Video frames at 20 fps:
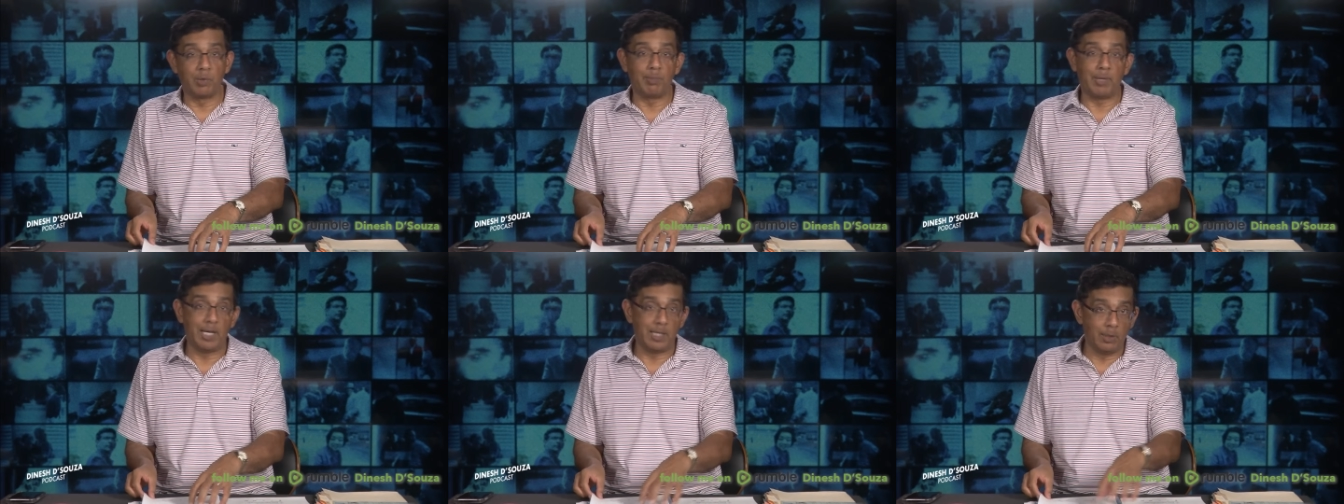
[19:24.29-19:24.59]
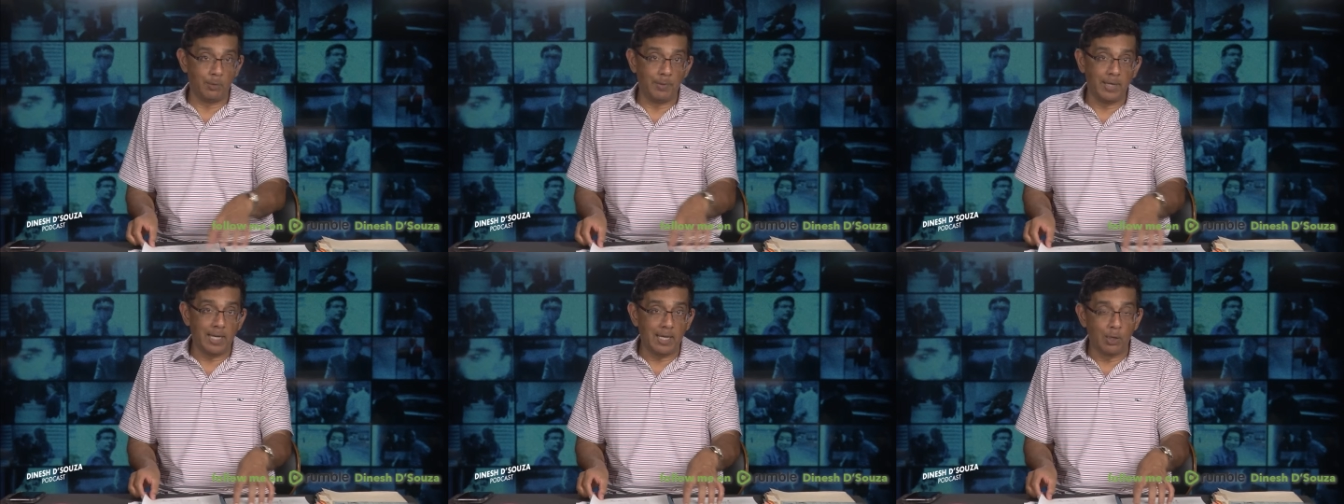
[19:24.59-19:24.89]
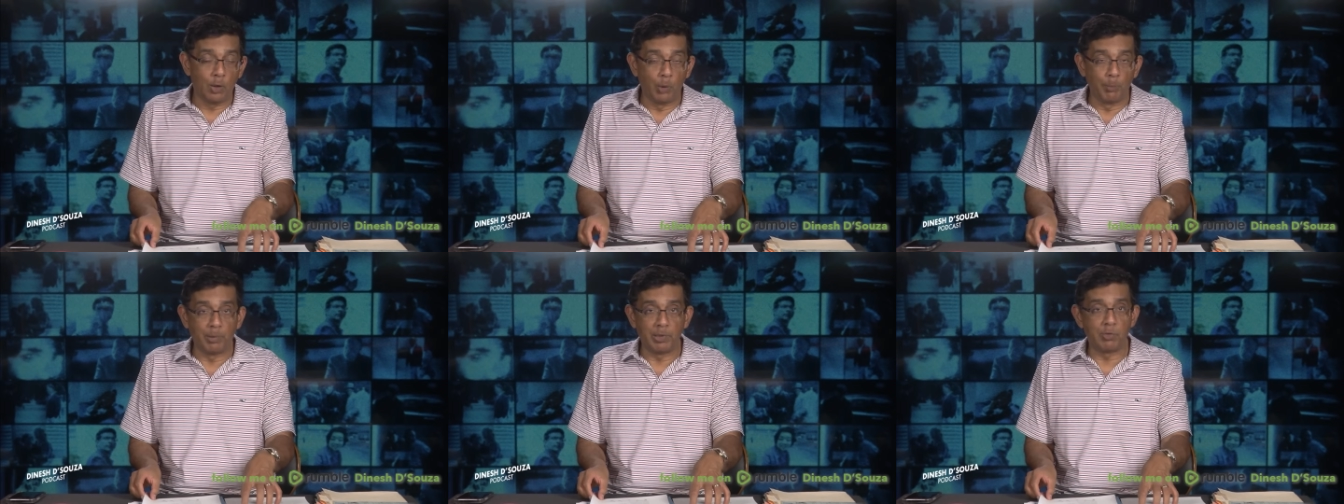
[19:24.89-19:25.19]
And by the way,
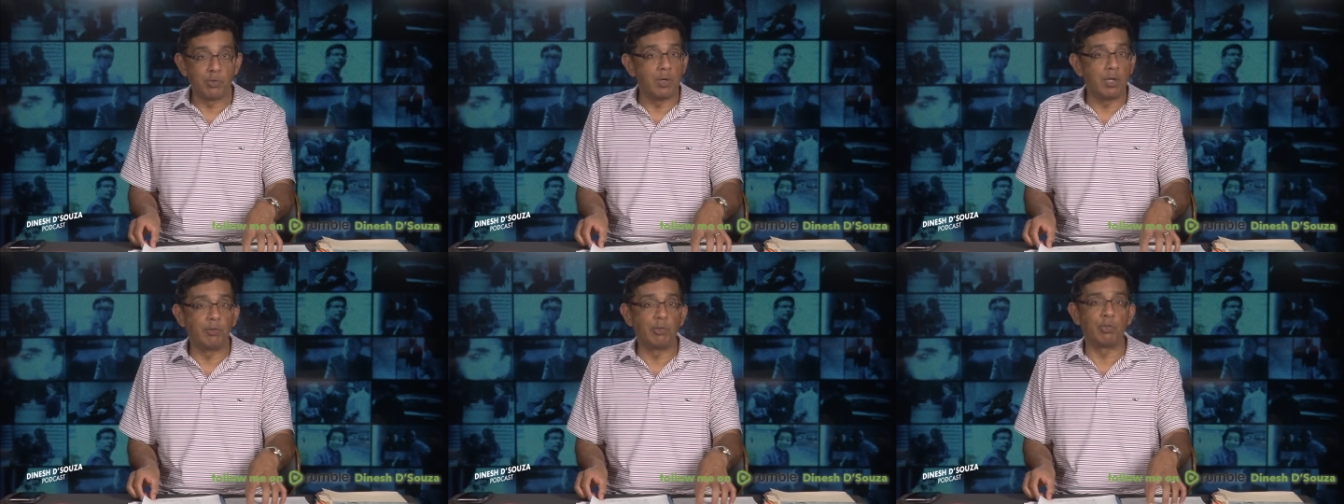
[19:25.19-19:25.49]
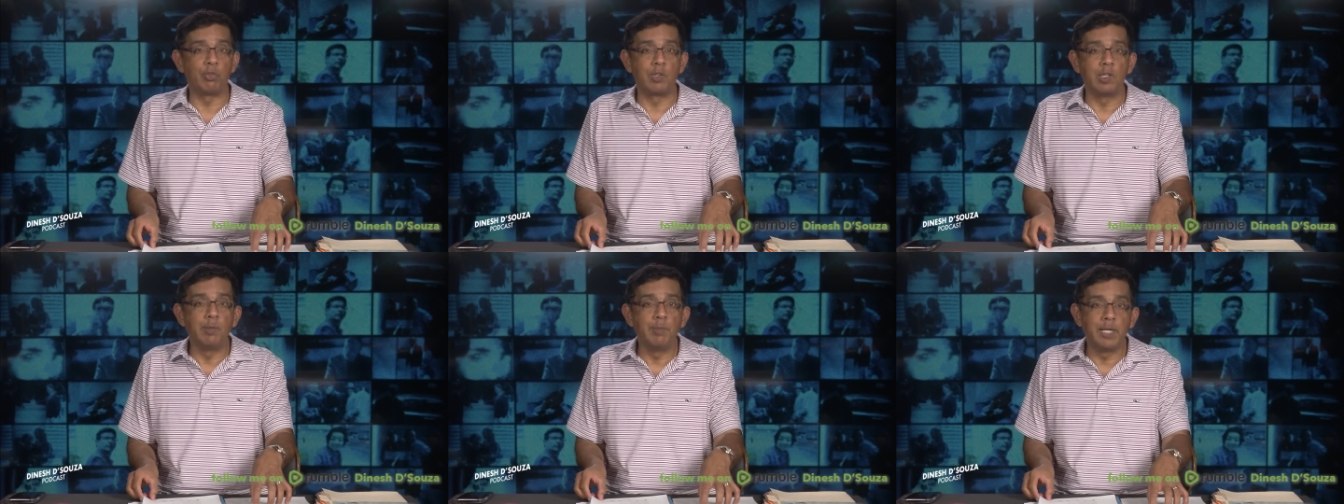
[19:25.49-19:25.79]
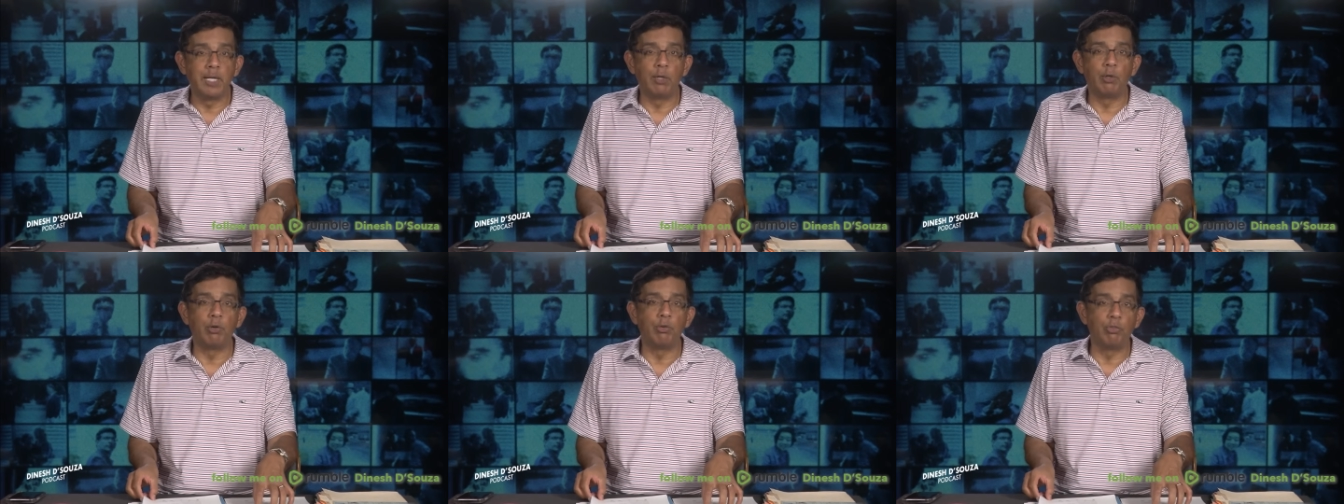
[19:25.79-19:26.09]
I hope it's not just
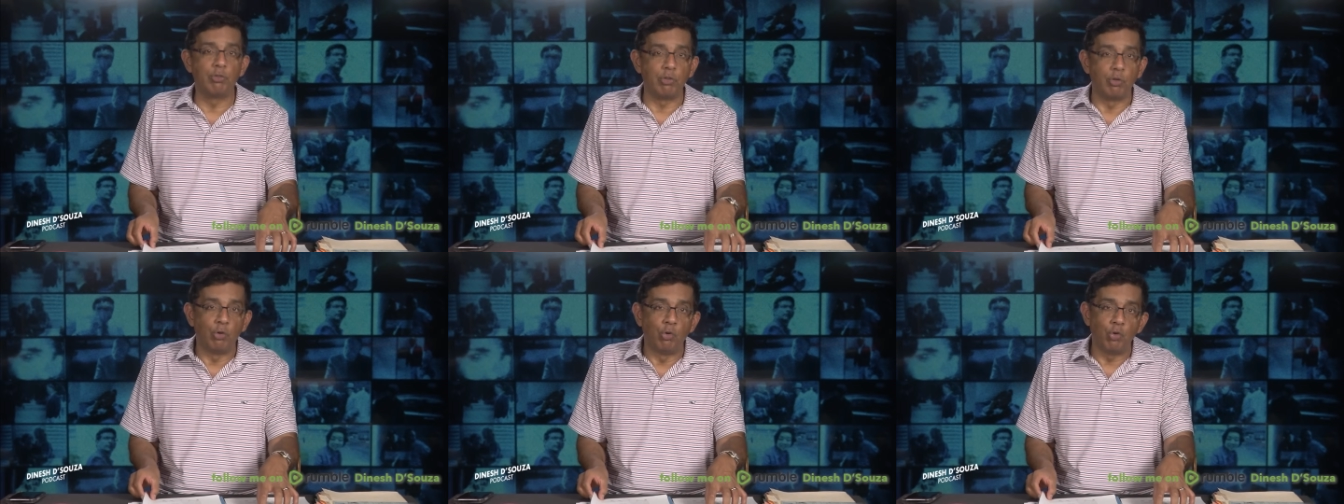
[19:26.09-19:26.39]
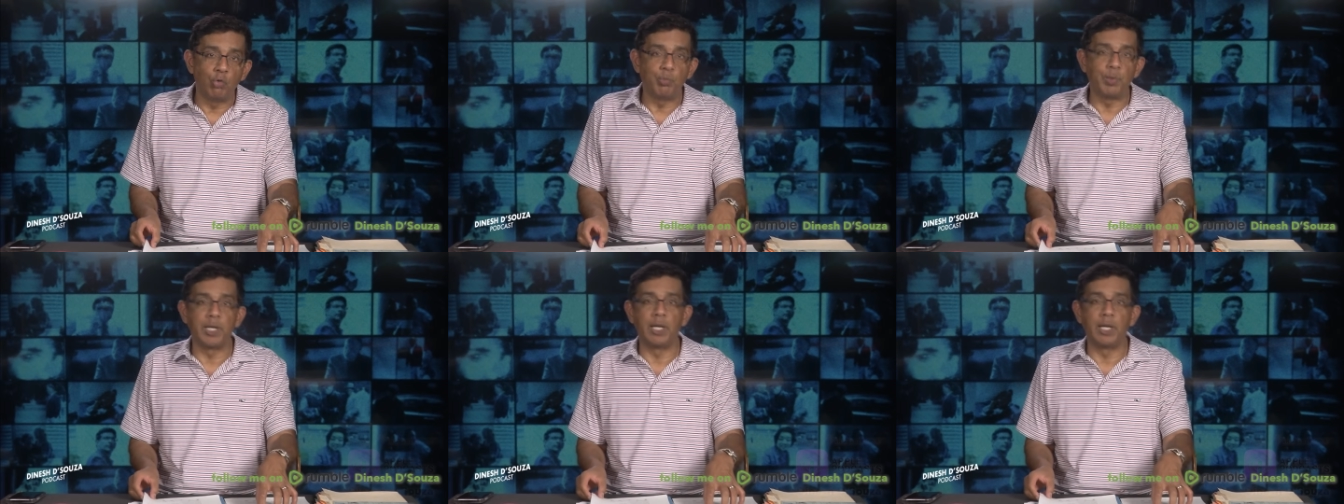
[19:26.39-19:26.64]
limited to Jews,